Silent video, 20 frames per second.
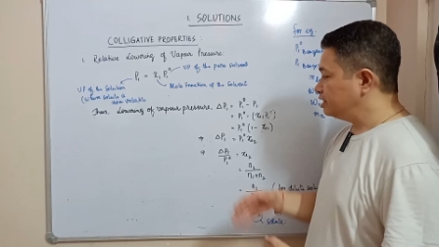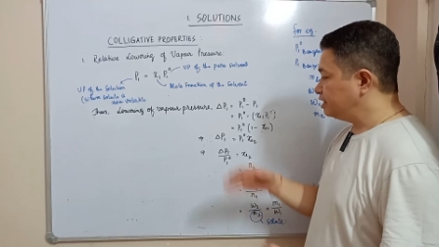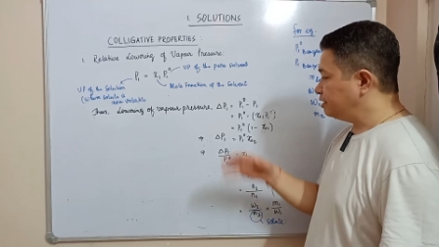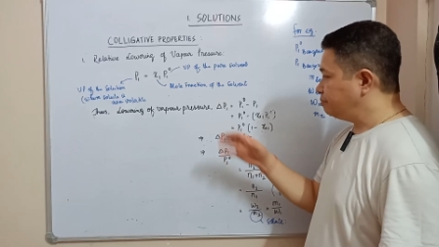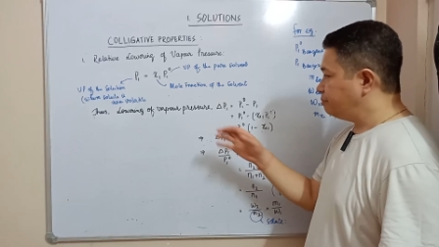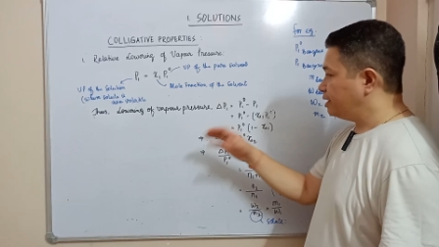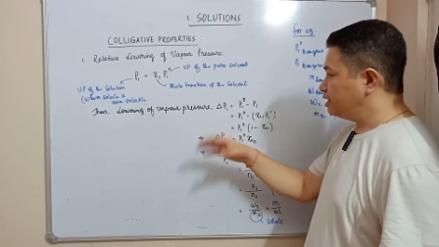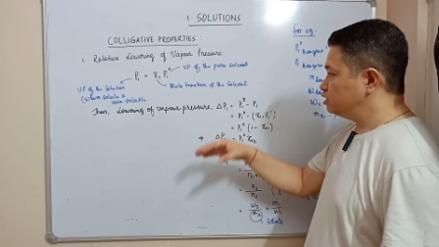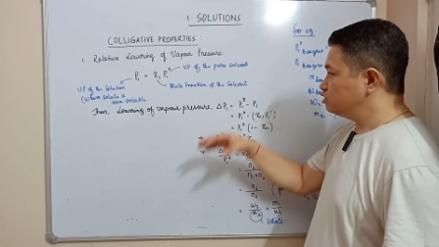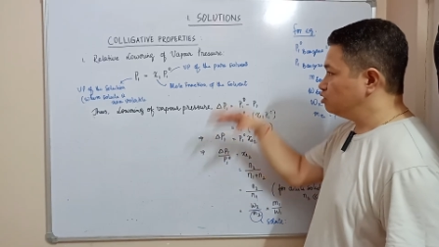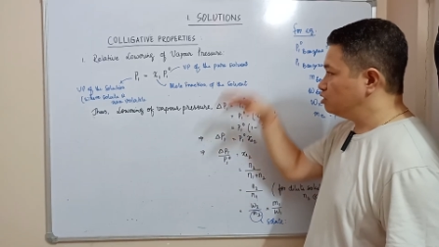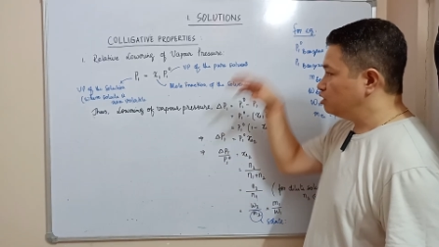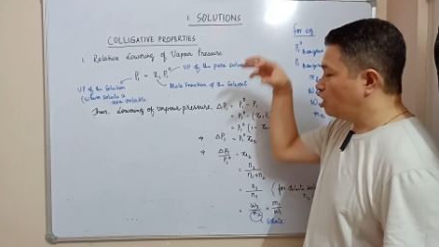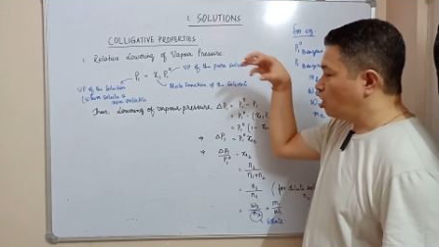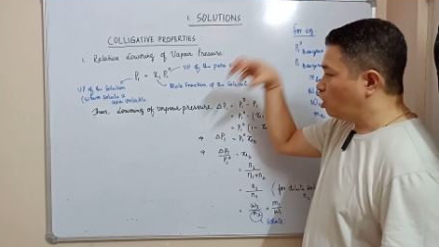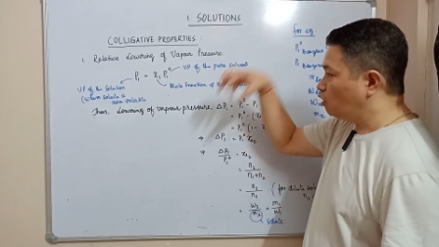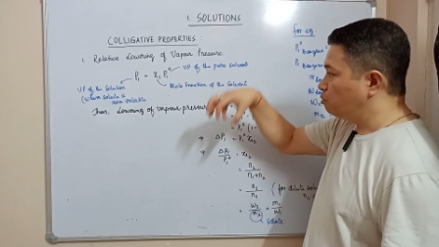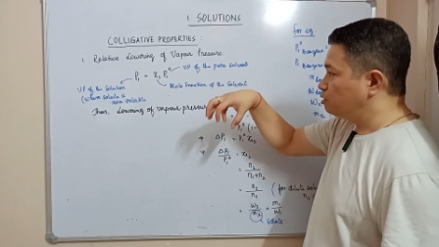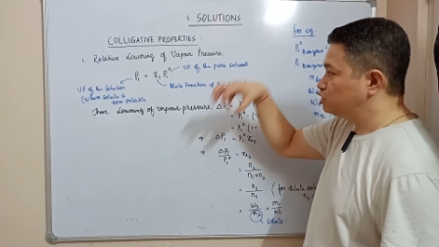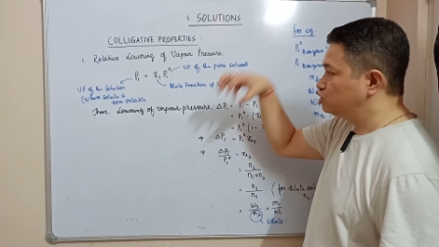It depends on
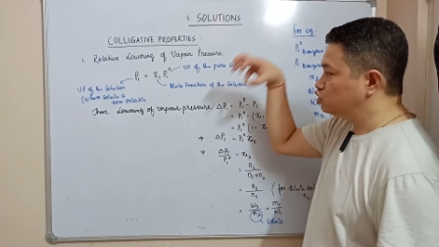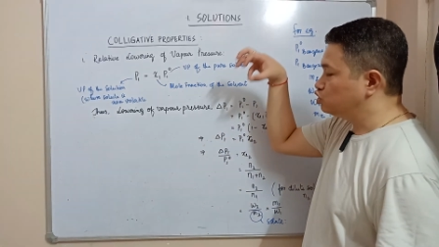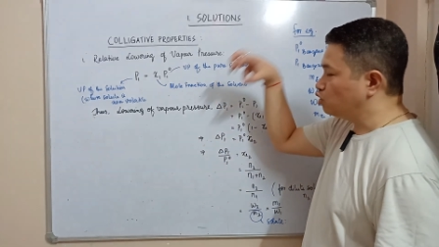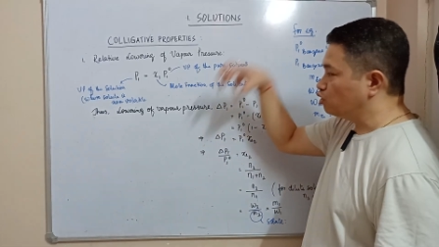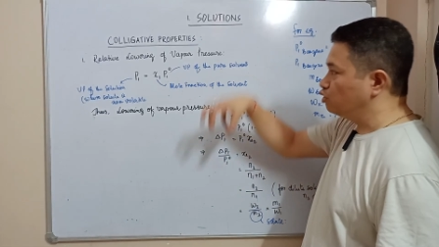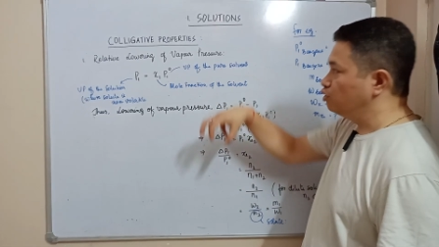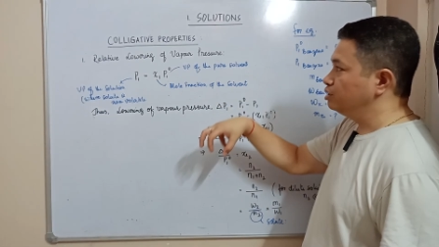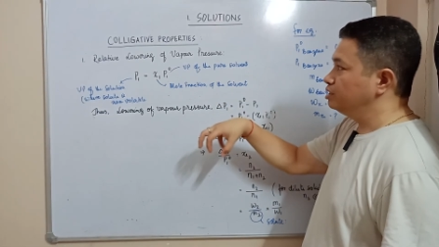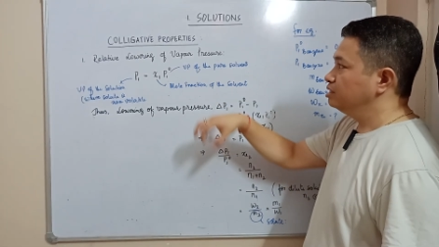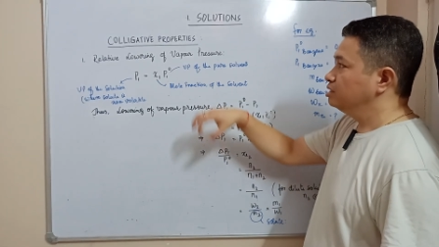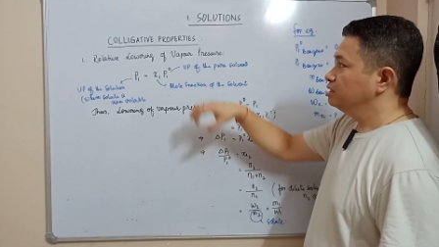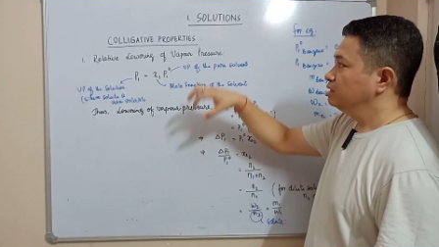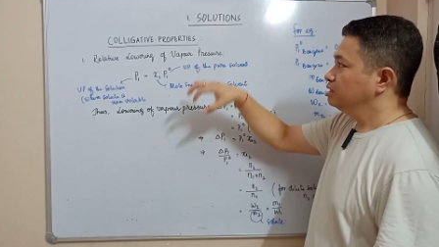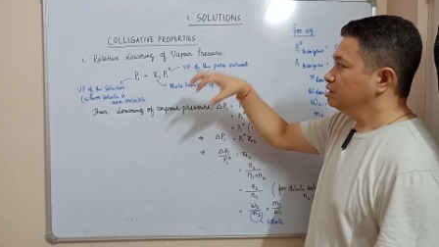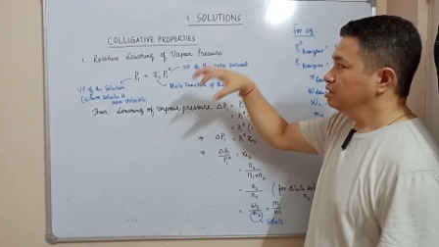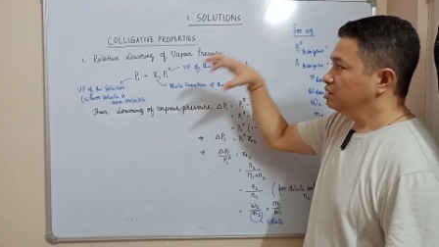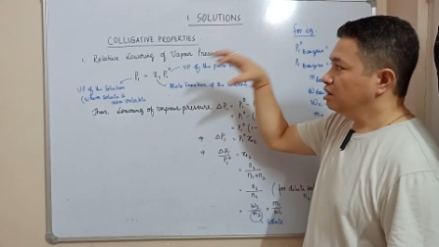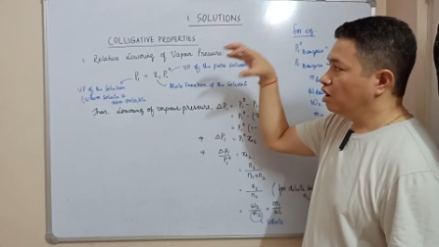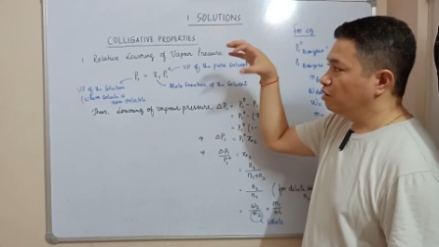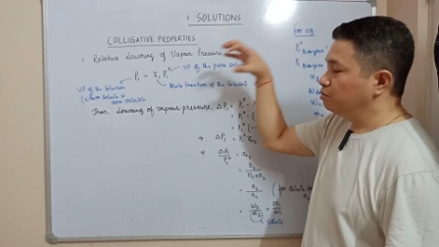how much solute,
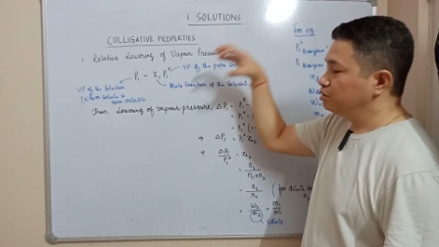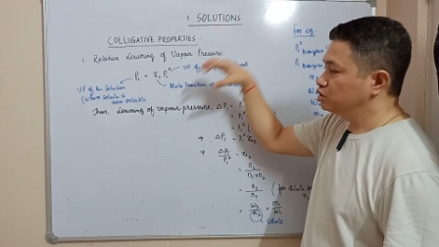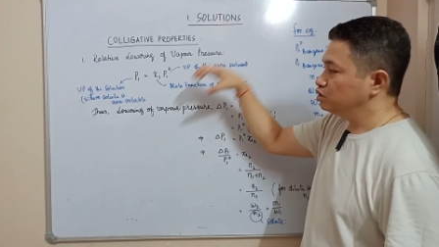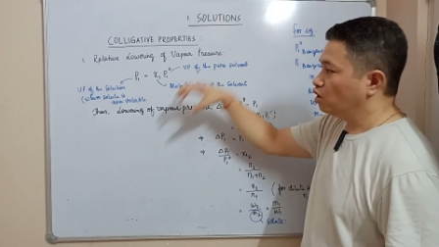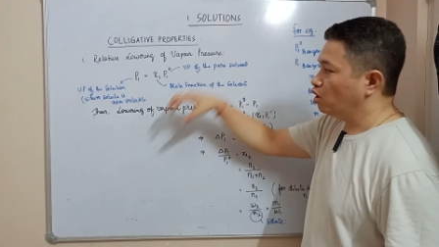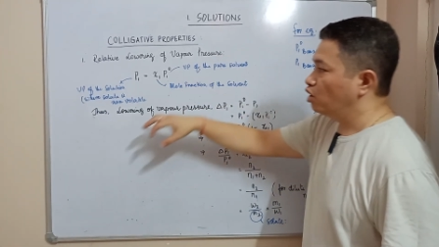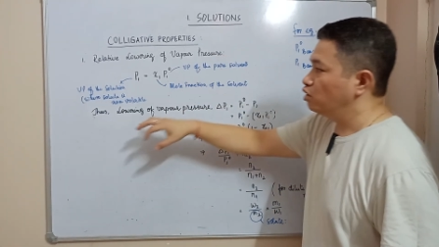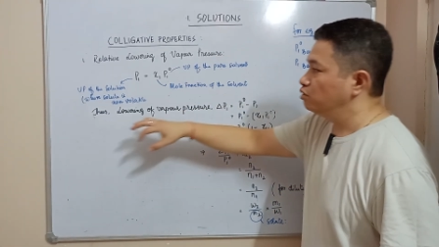how much